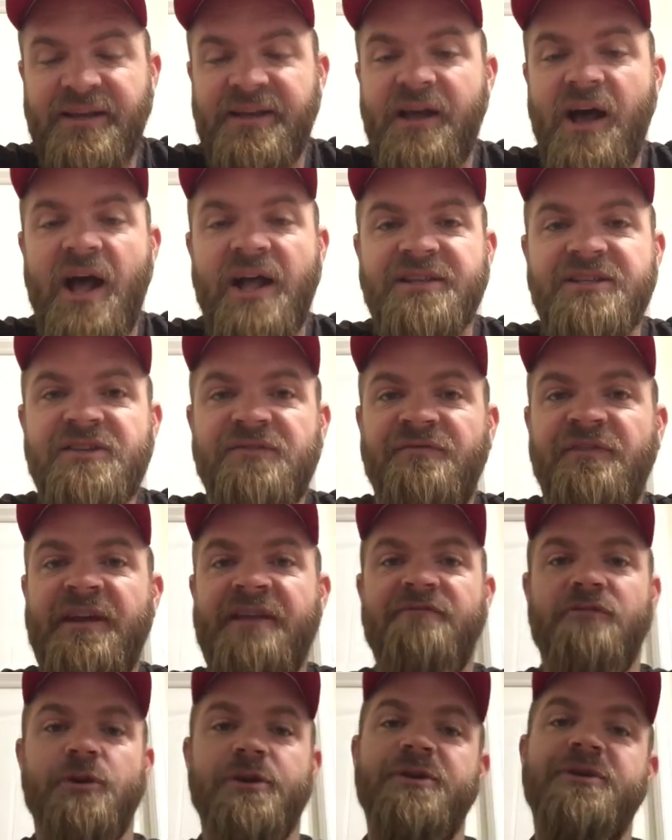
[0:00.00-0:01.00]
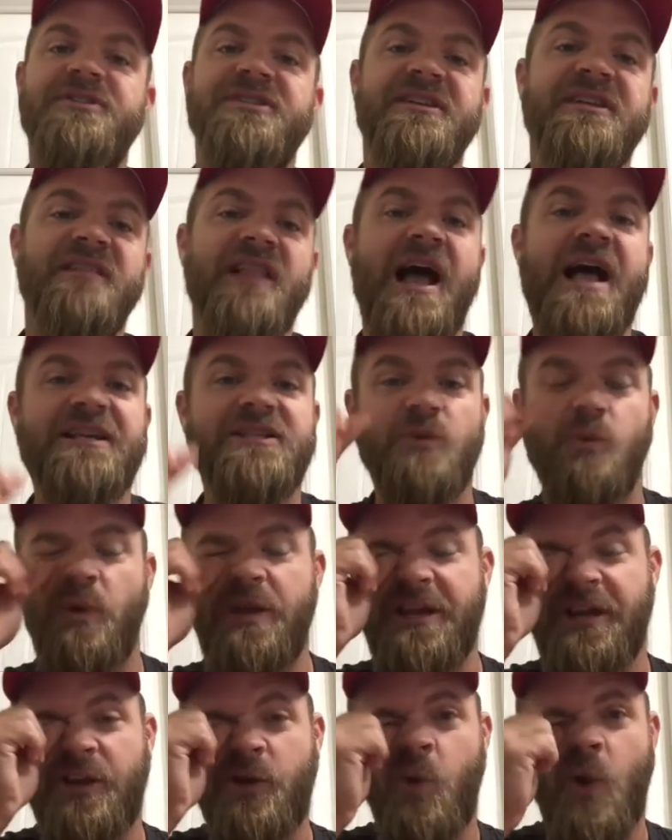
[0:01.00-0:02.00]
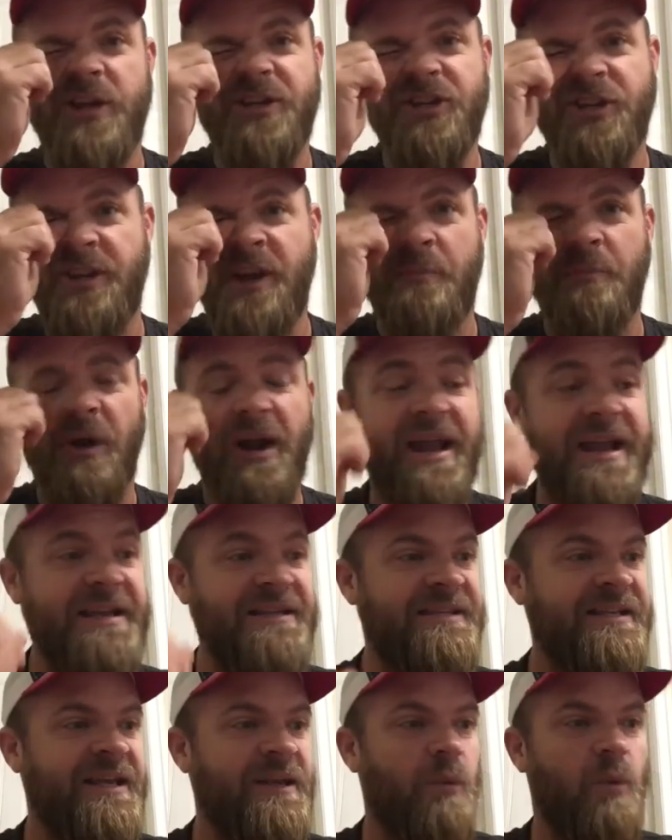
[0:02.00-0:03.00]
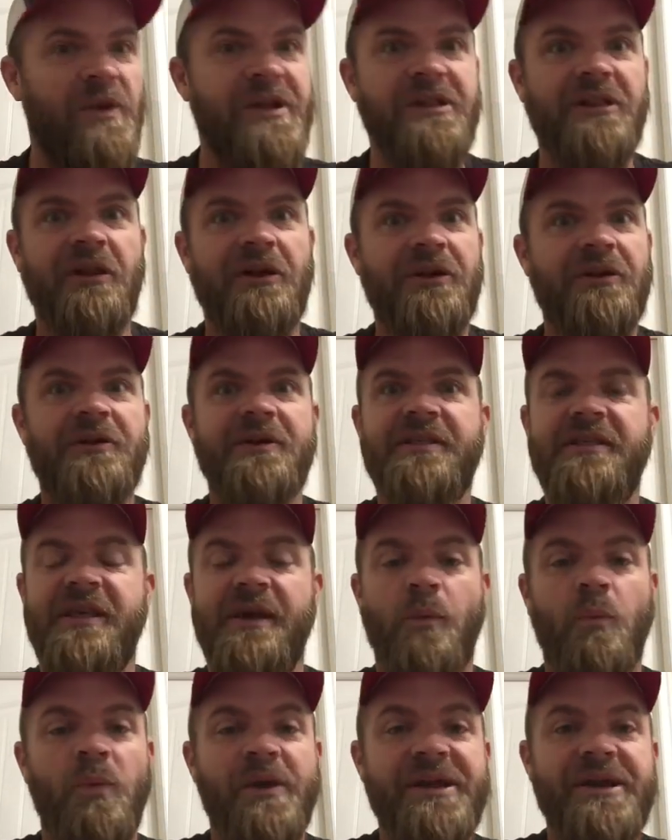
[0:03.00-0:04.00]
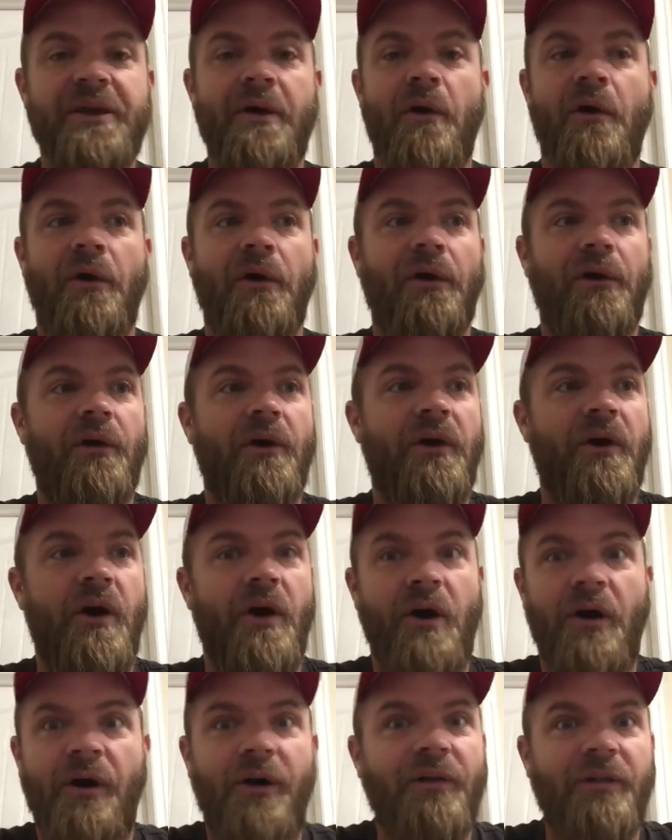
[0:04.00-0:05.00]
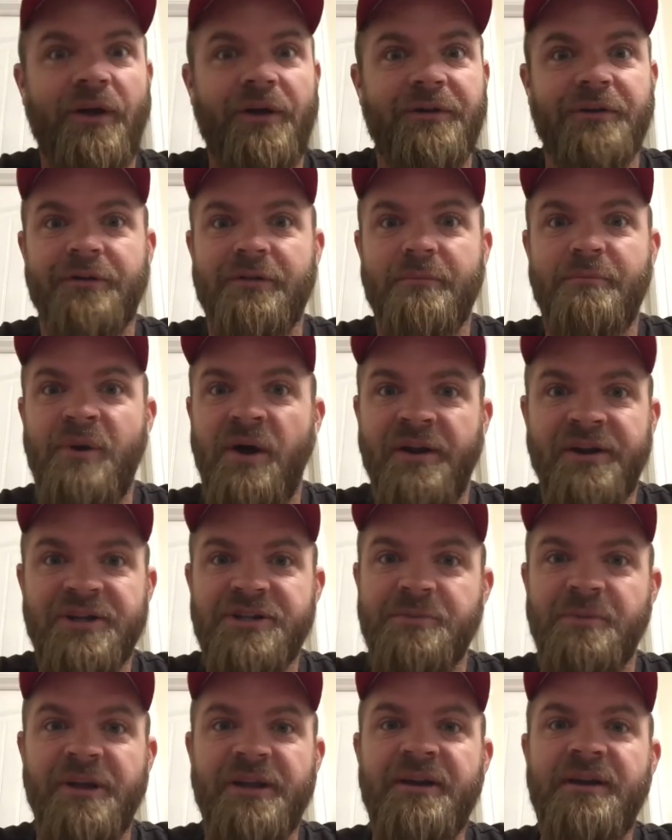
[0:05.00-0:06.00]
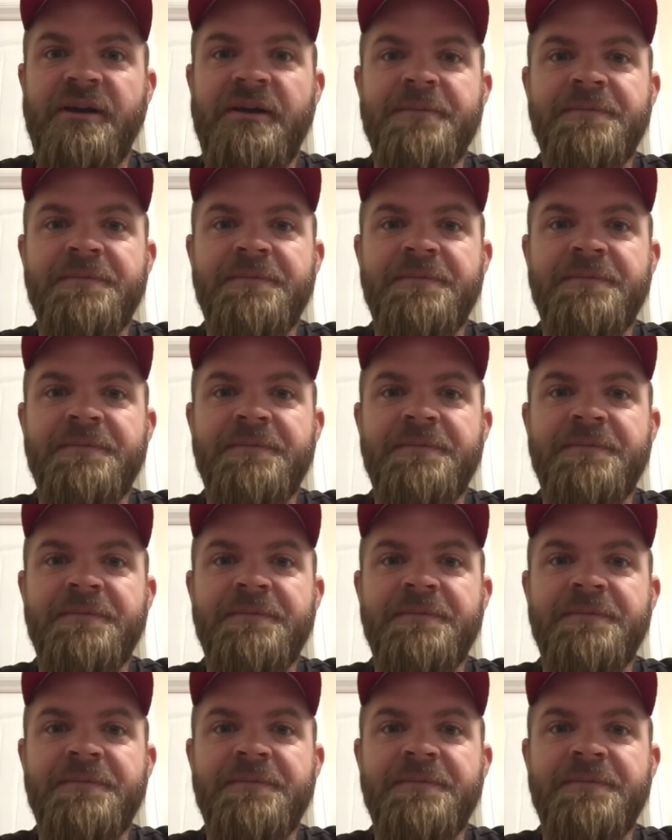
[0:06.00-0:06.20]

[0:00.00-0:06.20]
God's favor. You see, last week, question number 18, we learned that we are all under the punishment